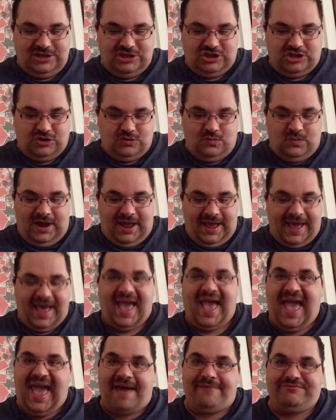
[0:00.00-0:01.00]
You
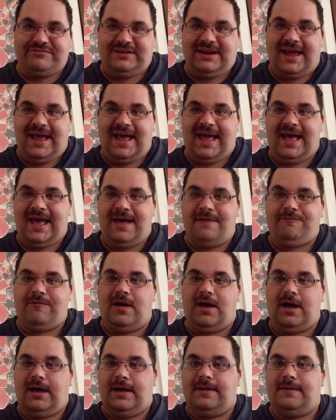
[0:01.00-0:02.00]
have to have
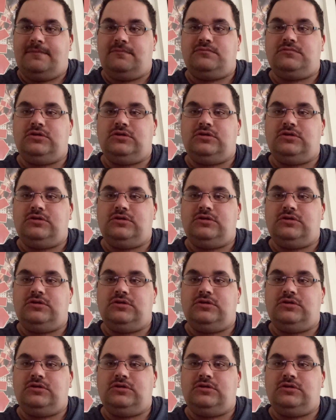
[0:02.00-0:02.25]
a